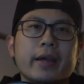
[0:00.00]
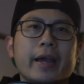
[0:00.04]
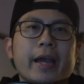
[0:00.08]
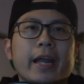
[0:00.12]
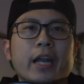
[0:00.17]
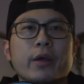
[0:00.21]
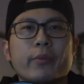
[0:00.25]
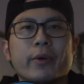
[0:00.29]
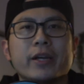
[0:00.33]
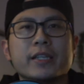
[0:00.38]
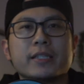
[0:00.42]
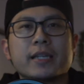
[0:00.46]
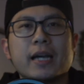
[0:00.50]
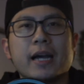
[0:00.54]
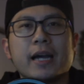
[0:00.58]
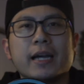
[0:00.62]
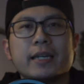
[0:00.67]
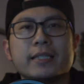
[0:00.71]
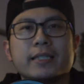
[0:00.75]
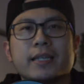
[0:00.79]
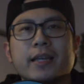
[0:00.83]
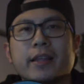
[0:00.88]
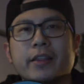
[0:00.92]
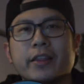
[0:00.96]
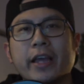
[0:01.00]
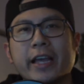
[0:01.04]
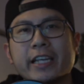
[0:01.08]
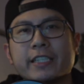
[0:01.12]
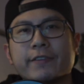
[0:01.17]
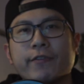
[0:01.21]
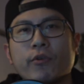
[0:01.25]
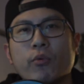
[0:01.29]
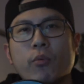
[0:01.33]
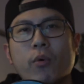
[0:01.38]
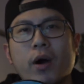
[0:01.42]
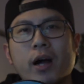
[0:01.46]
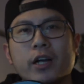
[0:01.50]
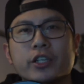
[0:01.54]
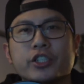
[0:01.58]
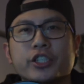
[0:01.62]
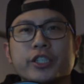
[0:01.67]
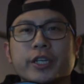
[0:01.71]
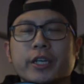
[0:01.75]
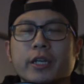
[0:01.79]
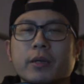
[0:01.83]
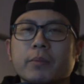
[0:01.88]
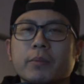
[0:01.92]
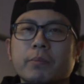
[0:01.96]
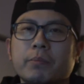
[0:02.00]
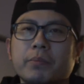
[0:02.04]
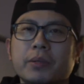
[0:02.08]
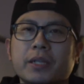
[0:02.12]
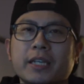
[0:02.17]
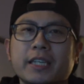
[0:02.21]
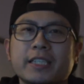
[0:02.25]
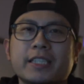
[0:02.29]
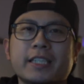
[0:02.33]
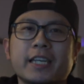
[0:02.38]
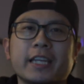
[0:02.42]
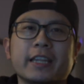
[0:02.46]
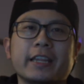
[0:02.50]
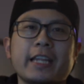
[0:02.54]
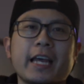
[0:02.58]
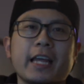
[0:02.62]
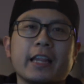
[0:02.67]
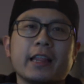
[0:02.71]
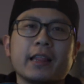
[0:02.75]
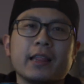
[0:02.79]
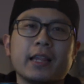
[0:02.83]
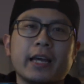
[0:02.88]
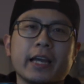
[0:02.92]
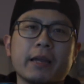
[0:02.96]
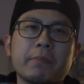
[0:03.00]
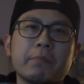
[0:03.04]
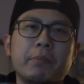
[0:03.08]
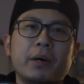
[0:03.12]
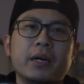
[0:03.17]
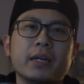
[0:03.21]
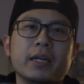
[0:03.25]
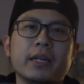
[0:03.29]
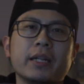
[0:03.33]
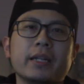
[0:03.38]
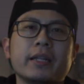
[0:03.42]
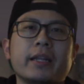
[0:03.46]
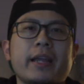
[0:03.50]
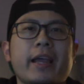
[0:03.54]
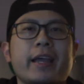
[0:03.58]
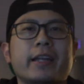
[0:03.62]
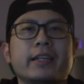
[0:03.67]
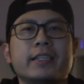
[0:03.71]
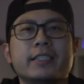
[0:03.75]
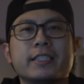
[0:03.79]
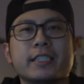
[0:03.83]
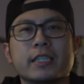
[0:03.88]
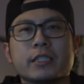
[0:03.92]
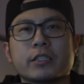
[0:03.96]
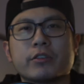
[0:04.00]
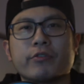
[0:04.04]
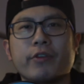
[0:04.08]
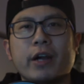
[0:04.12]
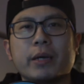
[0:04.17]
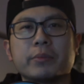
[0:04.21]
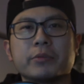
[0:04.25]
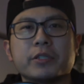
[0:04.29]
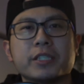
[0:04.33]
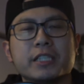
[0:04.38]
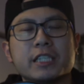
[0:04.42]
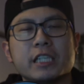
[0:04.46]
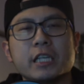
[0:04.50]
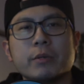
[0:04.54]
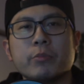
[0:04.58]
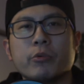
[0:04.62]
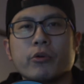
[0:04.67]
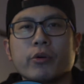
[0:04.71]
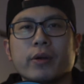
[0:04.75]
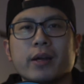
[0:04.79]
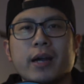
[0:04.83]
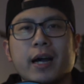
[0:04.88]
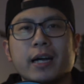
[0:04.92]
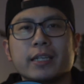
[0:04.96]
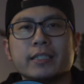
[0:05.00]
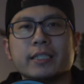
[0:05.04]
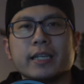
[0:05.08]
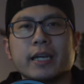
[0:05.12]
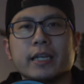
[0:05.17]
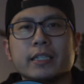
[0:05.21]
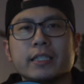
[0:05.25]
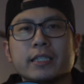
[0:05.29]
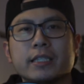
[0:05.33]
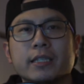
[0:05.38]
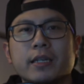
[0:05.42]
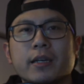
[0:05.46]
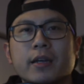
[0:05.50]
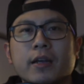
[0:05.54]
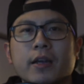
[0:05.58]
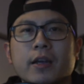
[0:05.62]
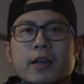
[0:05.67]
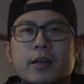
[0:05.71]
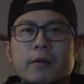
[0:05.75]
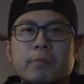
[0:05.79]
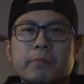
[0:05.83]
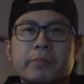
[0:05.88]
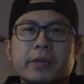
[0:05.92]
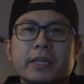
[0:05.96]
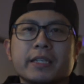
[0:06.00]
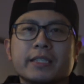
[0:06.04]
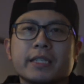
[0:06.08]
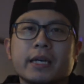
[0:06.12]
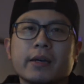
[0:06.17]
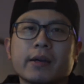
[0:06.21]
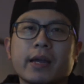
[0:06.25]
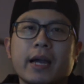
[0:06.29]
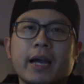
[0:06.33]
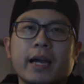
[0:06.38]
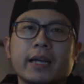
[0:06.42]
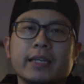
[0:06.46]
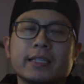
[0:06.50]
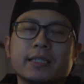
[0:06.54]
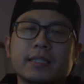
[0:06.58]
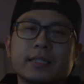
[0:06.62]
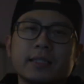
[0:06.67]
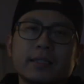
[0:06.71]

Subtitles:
Anyways guys, thanks for watching. Please hit that like button and subscribe to see more content. Peace out guys.